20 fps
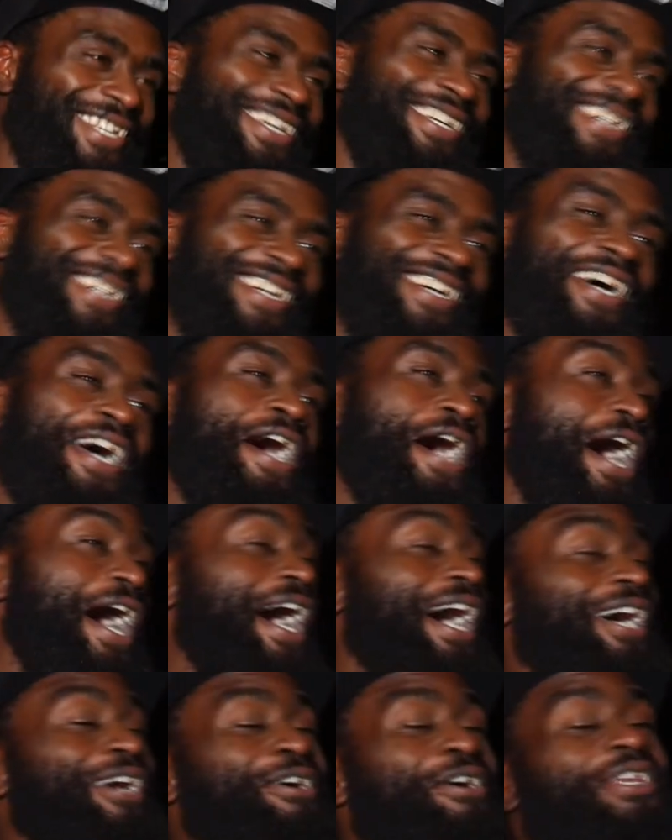Like,
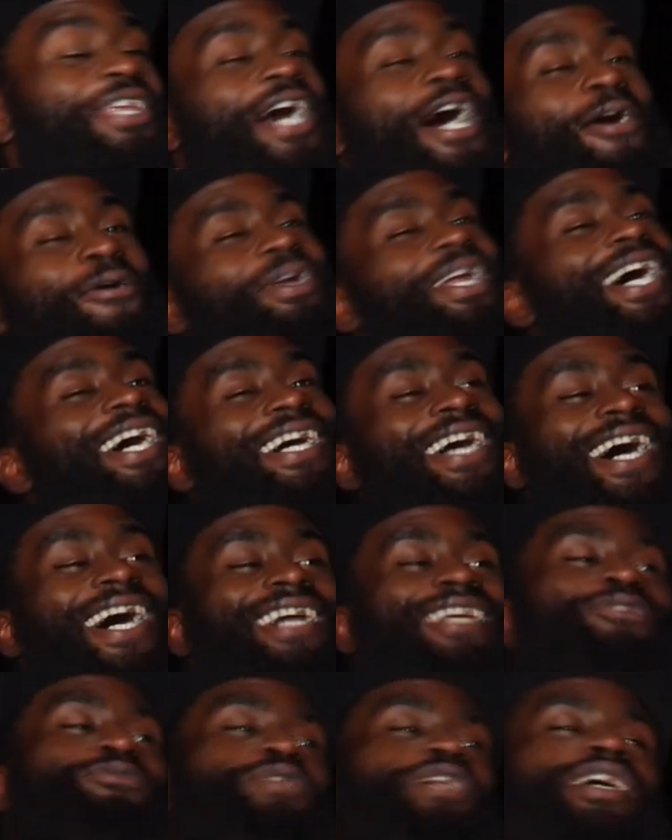I ain't gonna lie, when I got
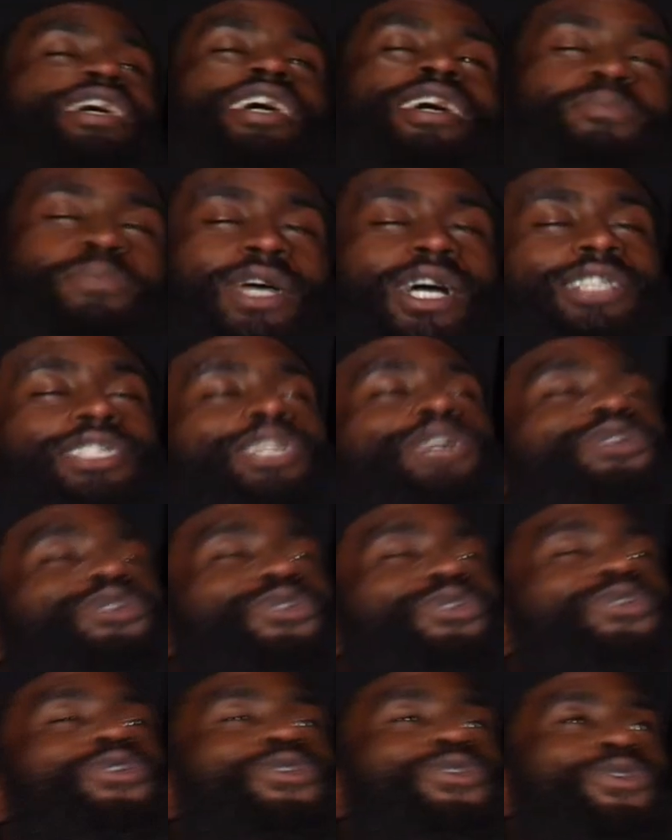it, when it hit me, I said,
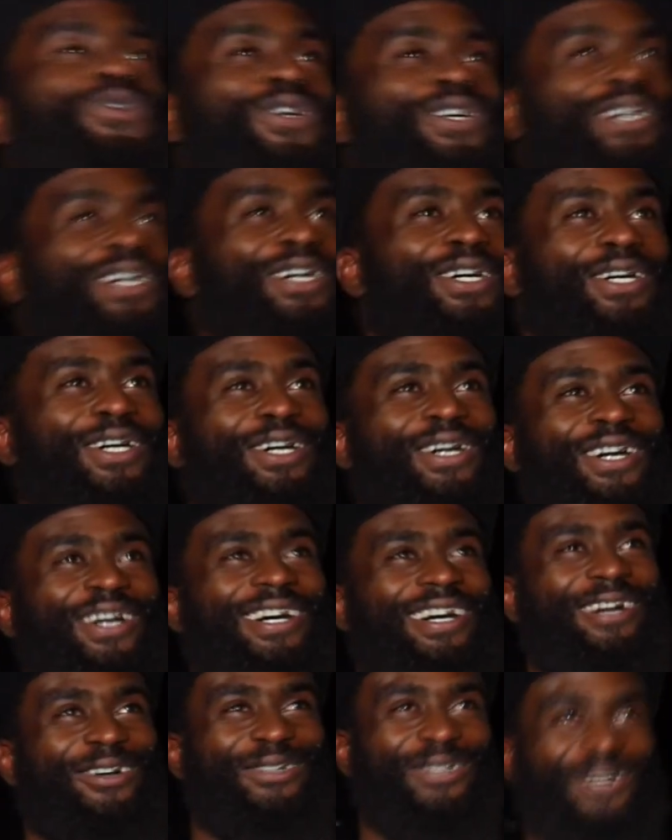ooh.
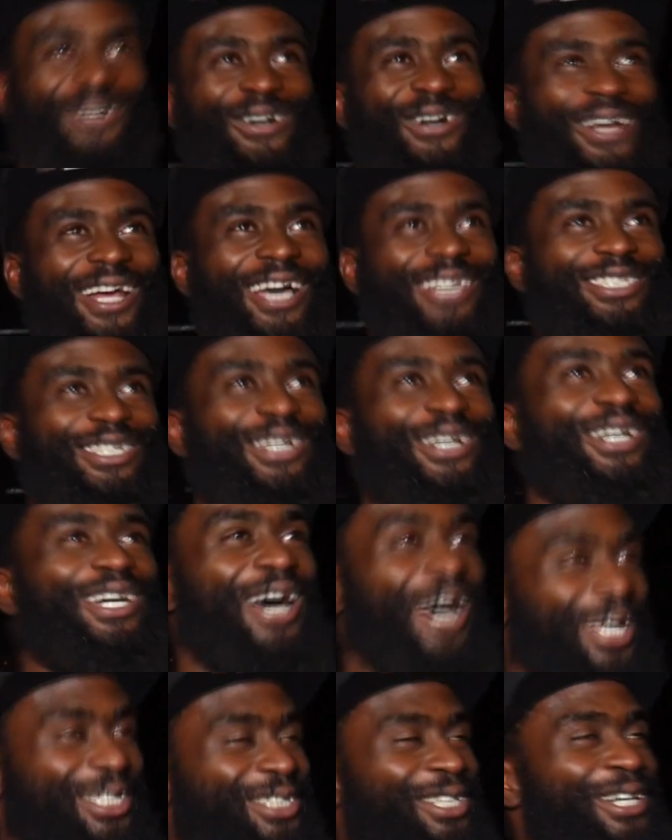Yeah. Oh,
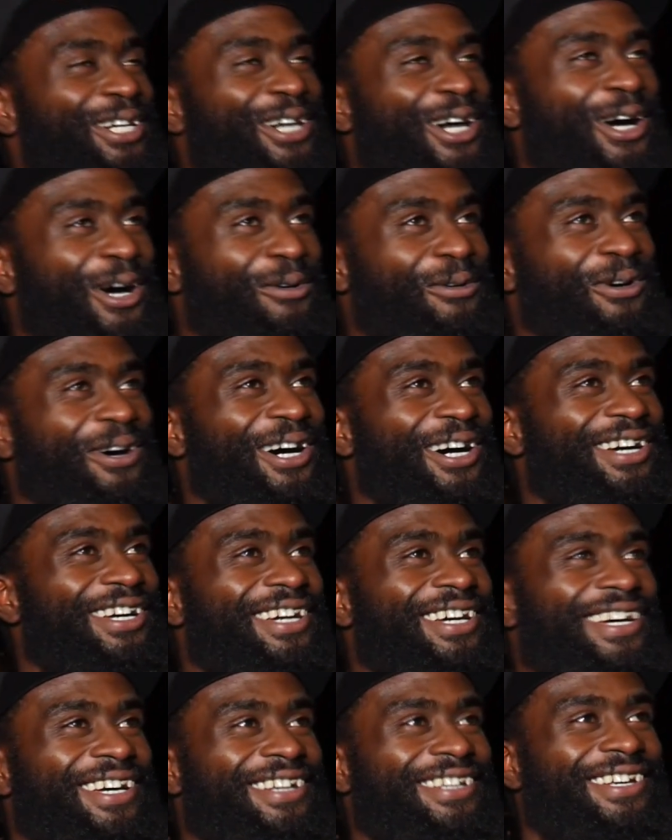that's a good one.
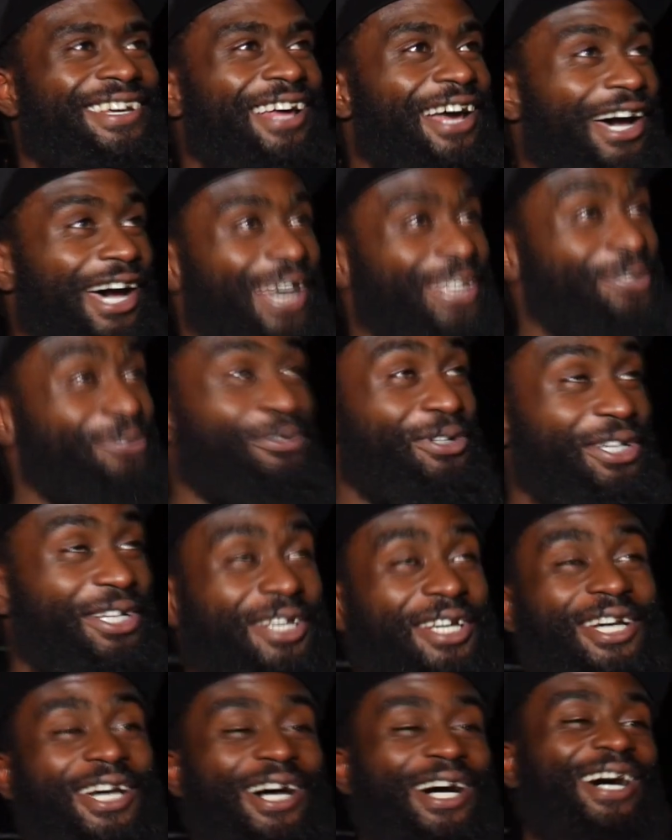It's just like, that's really
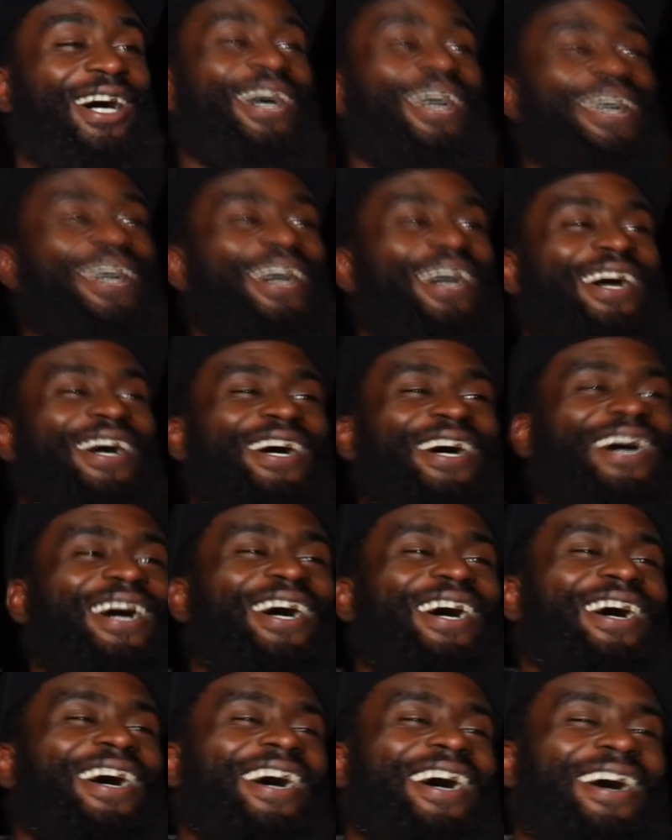good. Yo, how much
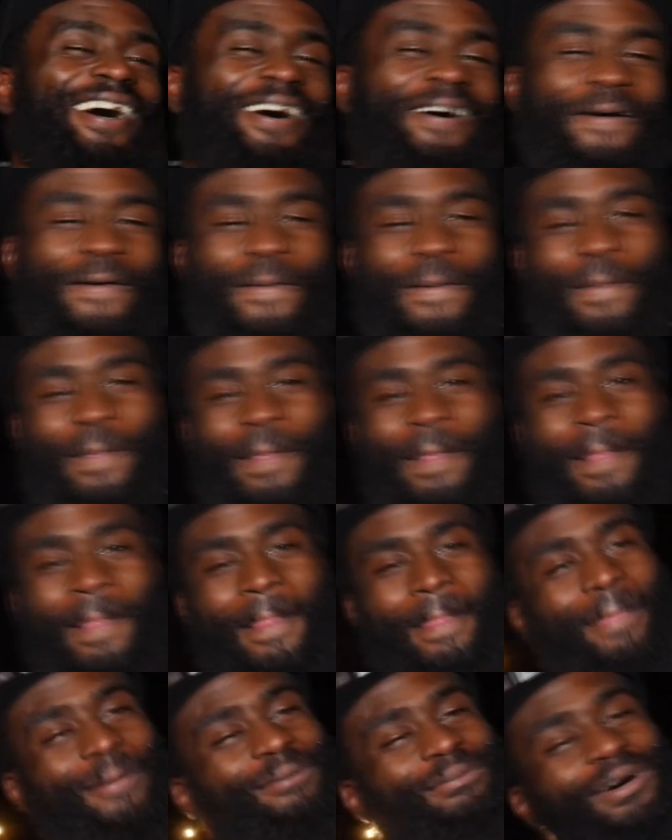of your shit is
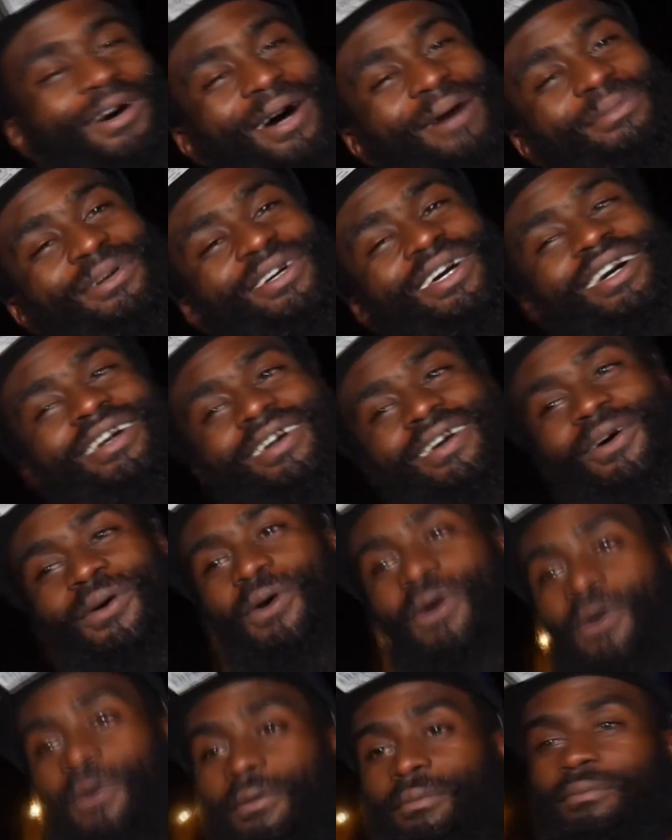freestyle? Cause bro, like, yo, no
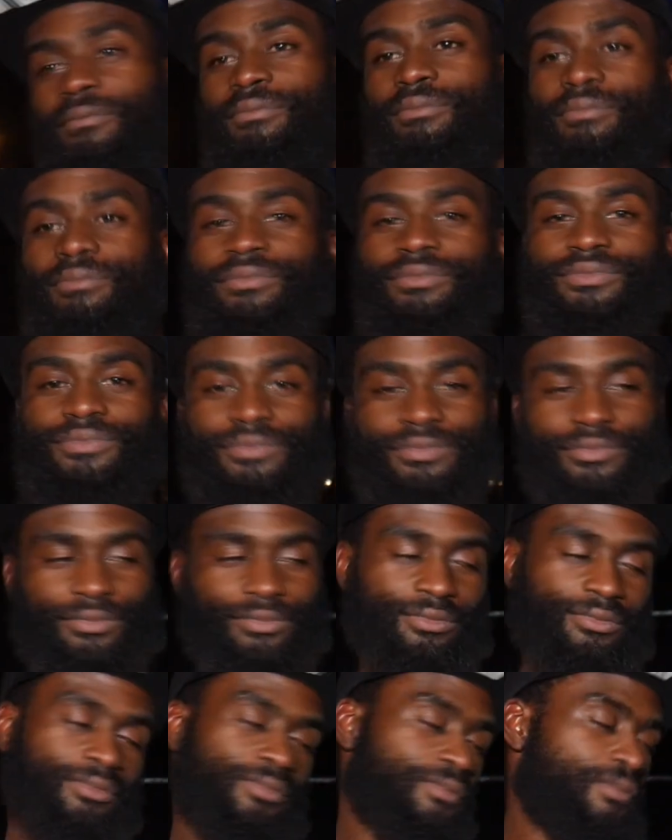disrespect, I just be
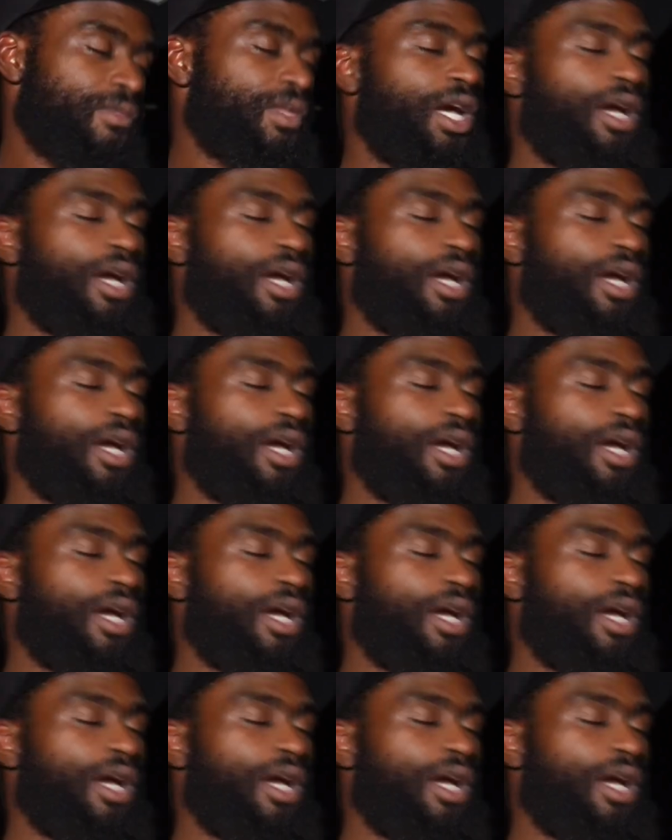feeling like